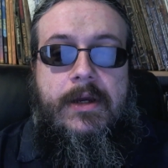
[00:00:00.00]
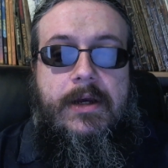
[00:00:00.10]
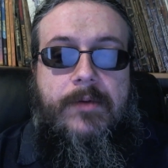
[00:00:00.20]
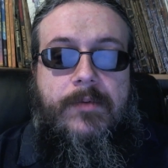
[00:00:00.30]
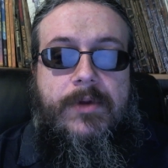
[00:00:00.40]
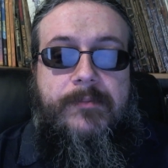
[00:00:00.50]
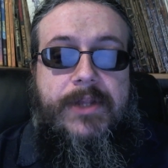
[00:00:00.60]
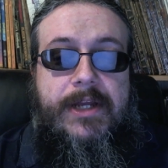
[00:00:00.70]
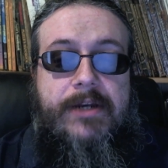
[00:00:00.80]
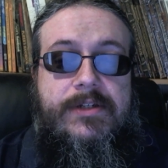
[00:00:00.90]
where the
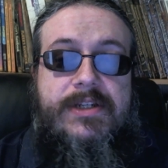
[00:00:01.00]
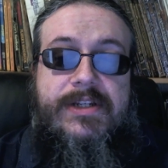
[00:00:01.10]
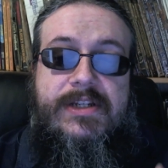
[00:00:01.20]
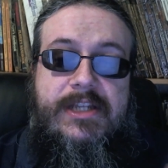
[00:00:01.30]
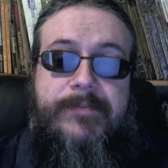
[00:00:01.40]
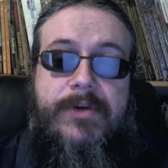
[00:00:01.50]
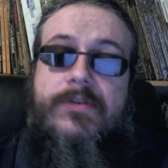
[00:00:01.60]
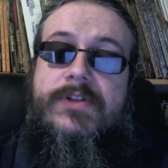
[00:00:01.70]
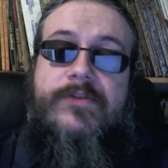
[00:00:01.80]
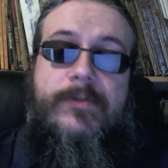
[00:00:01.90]
players can see
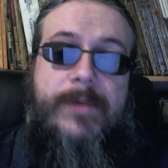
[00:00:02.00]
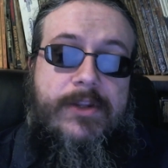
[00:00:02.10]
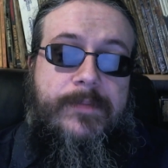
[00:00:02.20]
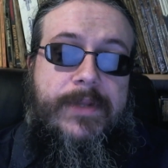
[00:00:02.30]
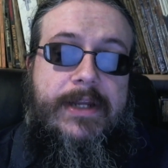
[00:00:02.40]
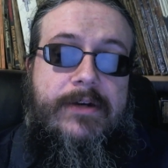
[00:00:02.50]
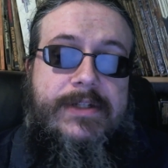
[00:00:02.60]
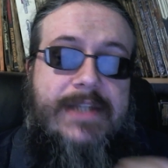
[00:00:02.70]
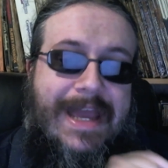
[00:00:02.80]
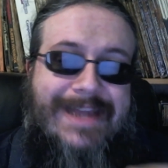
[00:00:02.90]
posts from other
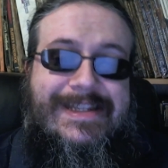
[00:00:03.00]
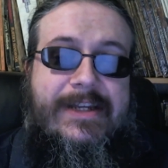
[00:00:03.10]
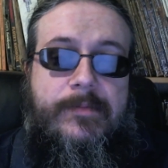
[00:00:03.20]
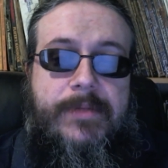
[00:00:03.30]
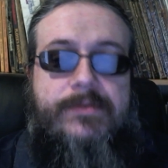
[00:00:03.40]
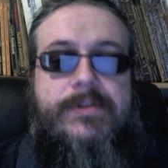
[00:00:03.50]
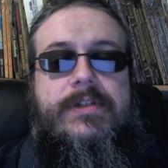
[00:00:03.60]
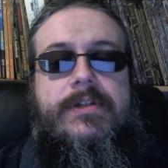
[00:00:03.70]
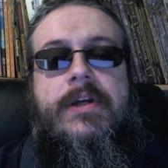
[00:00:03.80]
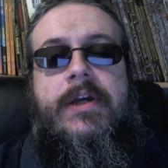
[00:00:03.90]
players as they are
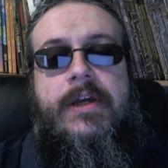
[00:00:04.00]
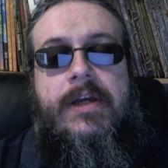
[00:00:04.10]
posted.